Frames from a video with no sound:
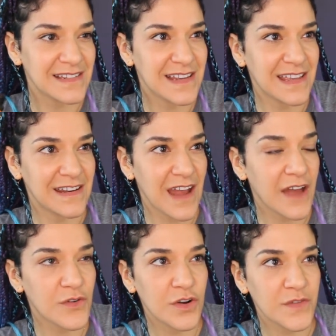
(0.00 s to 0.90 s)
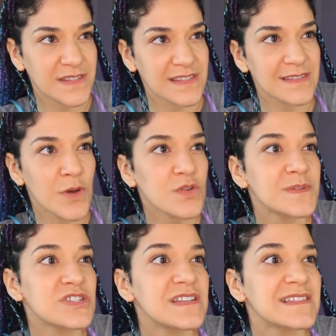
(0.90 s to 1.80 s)
in, I don't know if it's the smoke
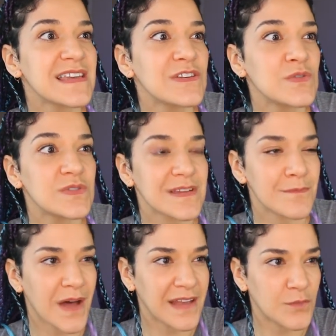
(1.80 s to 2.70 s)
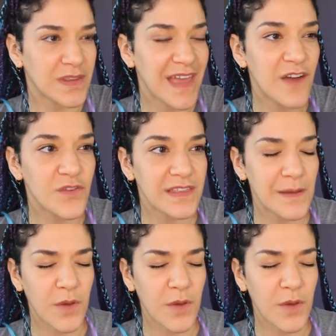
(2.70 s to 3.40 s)
machines they use combined with everything.